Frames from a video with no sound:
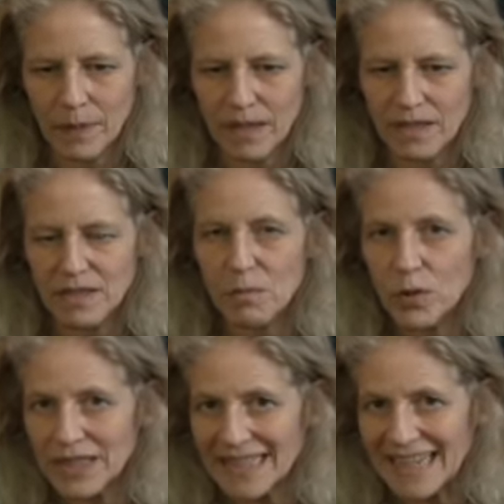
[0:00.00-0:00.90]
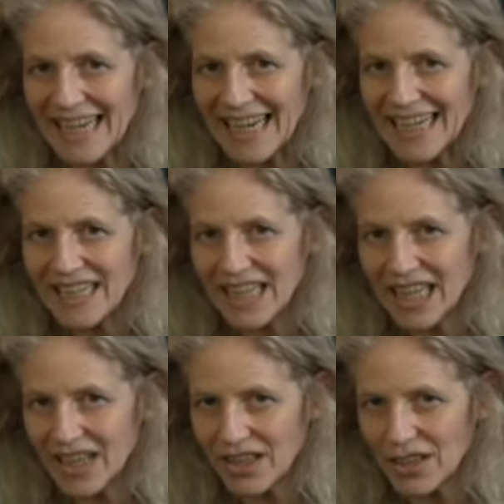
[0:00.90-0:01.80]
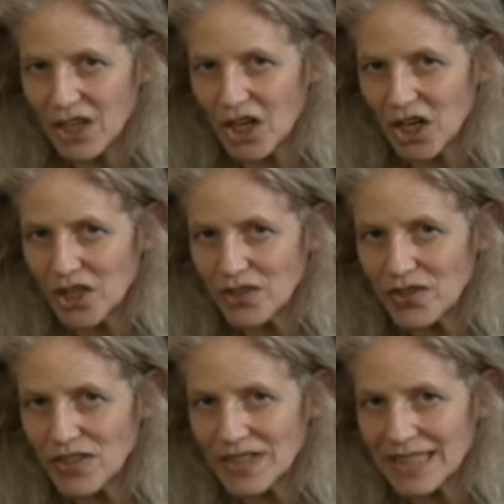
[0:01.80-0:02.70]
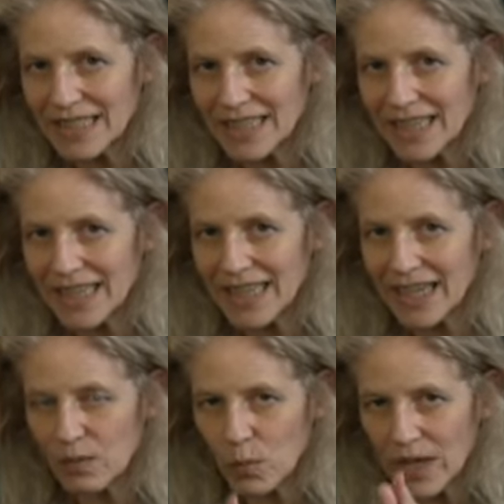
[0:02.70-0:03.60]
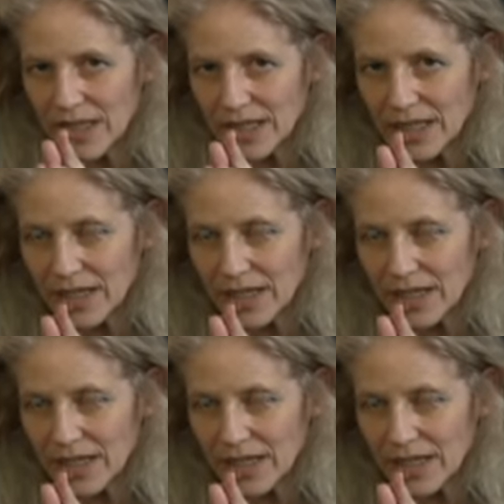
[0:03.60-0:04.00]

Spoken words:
is more to guide the cars than what,